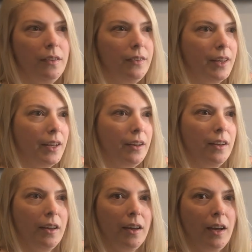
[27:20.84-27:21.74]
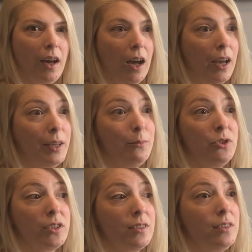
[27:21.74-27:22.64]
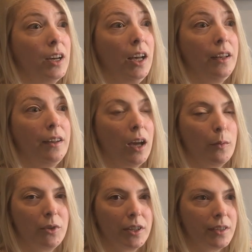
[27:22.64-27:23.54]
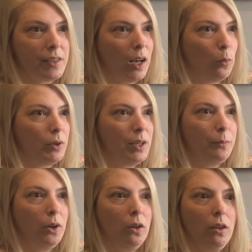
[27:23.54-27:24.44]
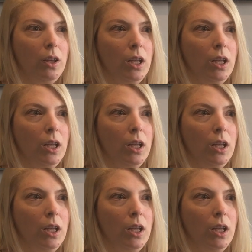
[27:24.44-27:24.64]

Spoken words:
then I am just done. I'm going to tell people